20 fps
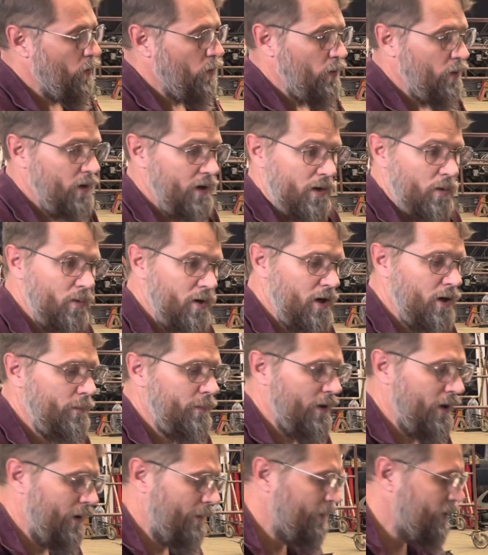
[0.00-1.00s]
got a water
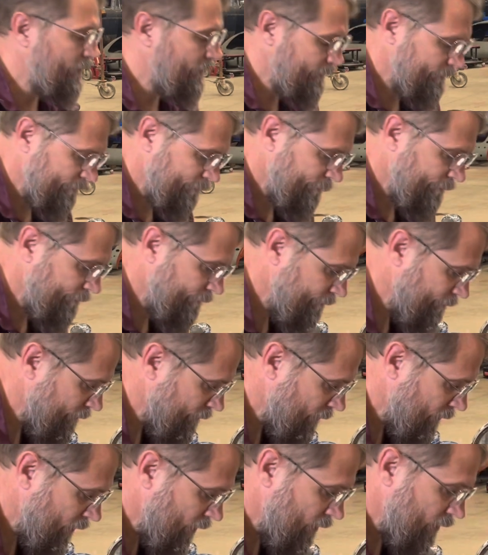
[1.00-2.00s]
pump.
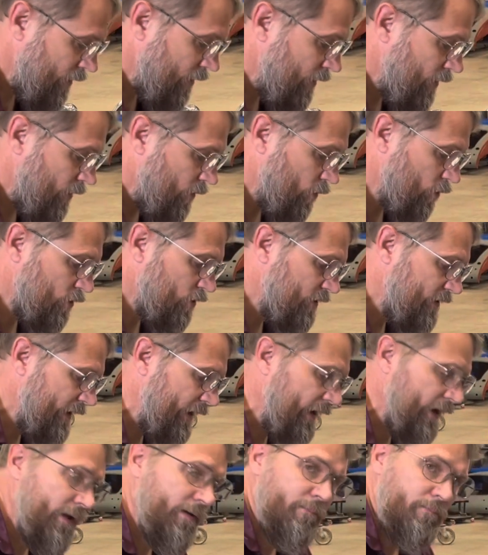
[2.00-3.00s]
Ordered
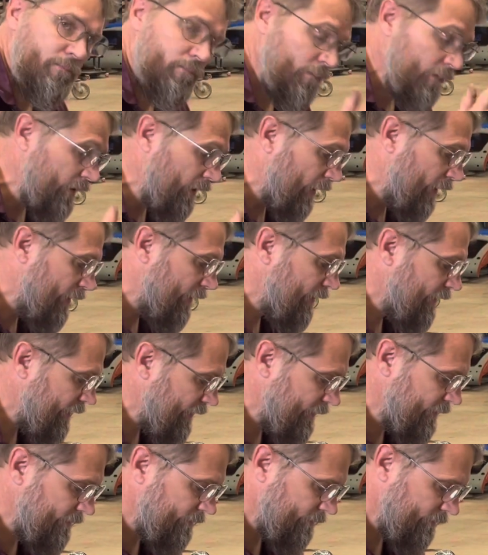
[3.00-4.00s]
that, got it
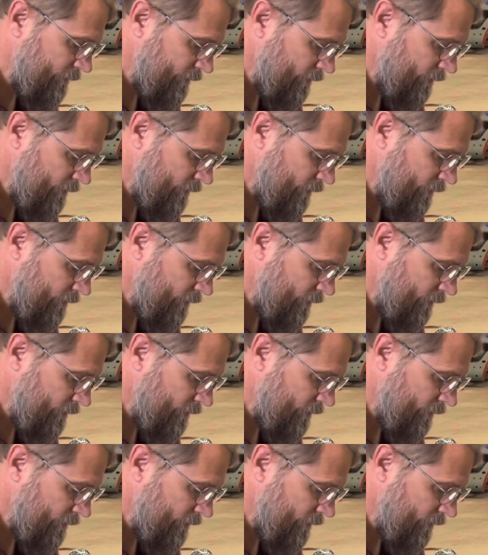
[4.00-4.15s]
in,